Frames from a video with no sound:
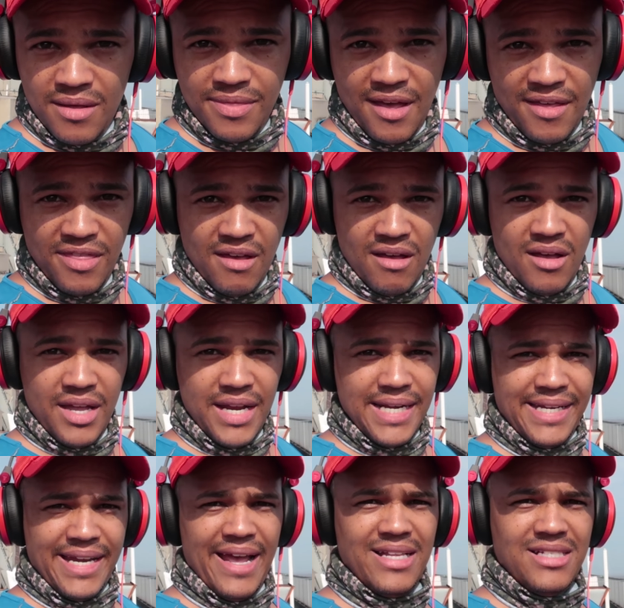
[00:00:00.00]
Another
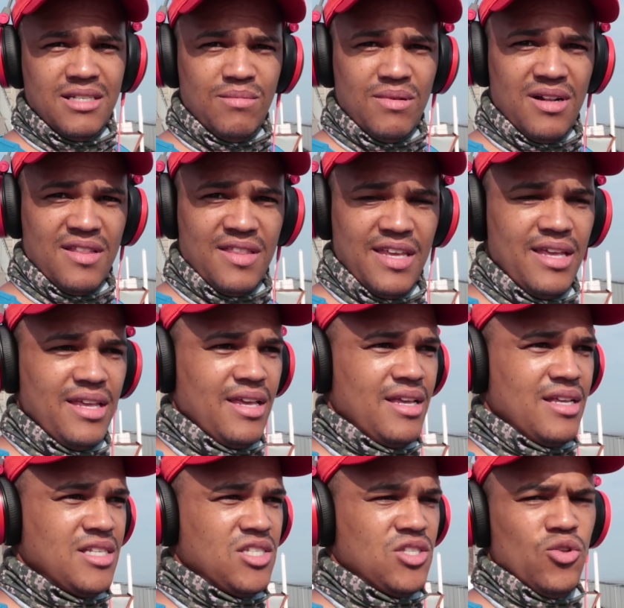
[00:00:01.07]
intangible thing
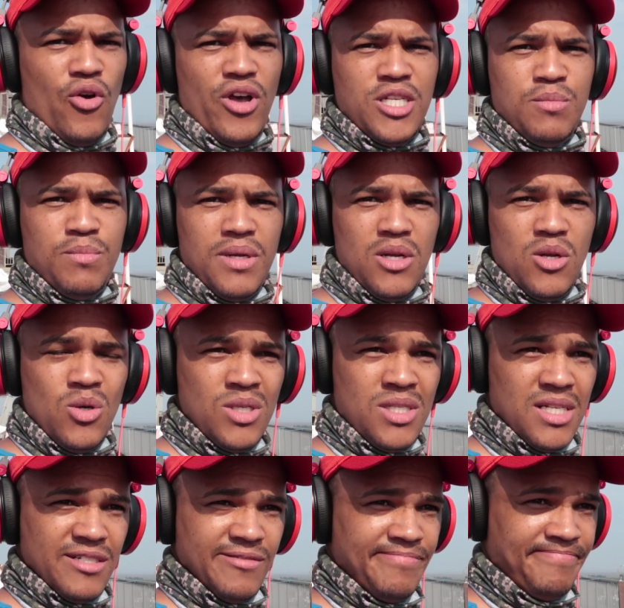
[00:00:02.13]
is noise
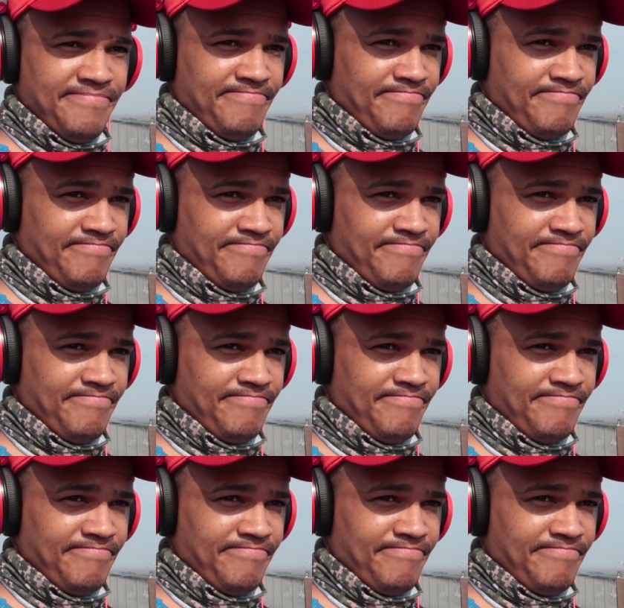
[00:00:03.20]
pollution.